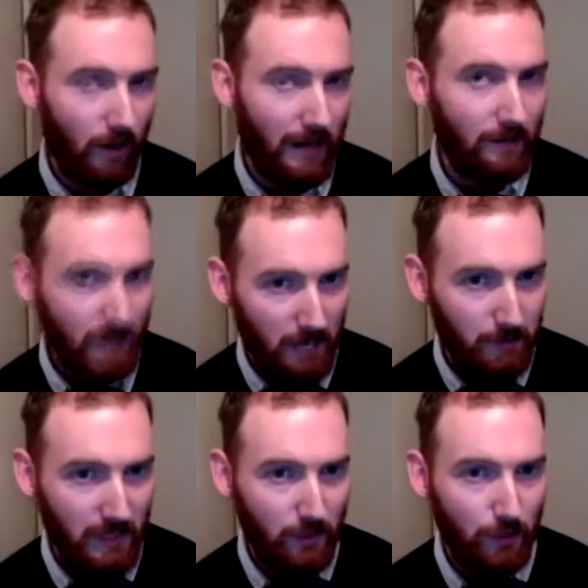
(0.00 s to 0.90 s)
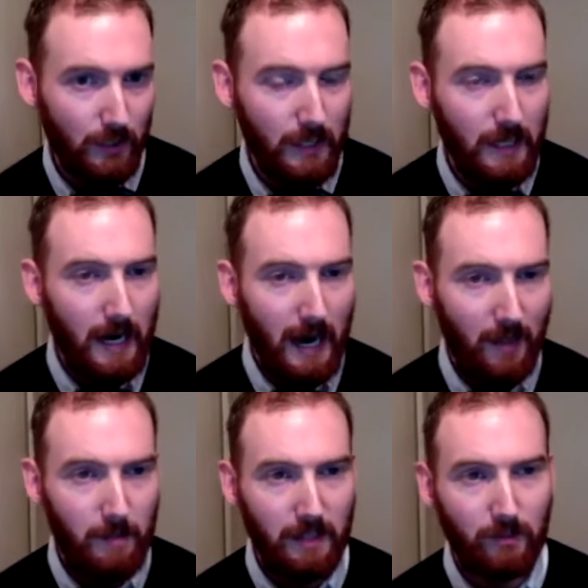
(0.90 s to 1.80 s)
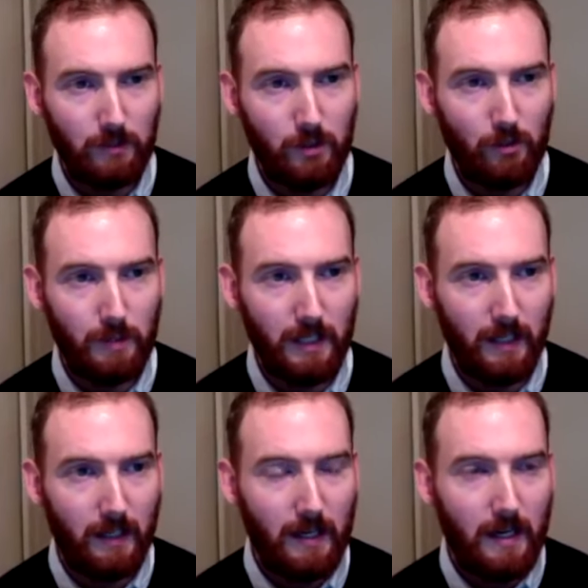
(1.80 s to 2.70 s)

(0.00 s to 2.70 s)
entertainment industry, and the mainstream news media,